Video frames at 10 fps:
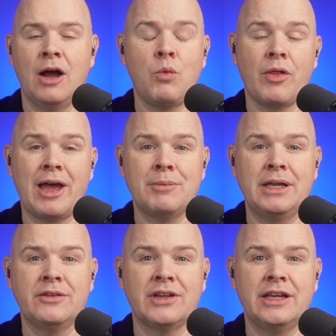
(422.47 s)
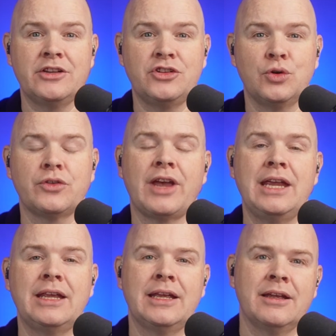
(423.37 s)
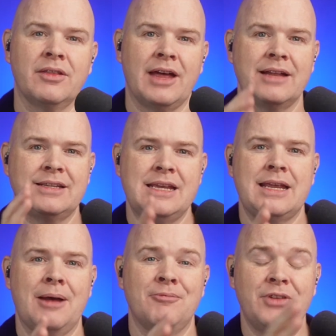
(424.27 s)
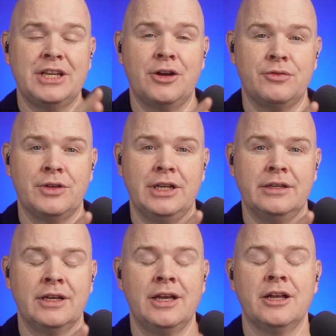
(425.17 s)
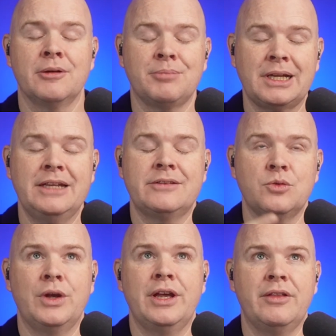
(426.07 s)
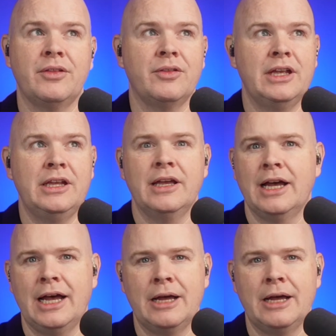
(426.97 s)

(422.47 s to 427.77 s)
And what that means is you're taking that Ecamm video feed complete with the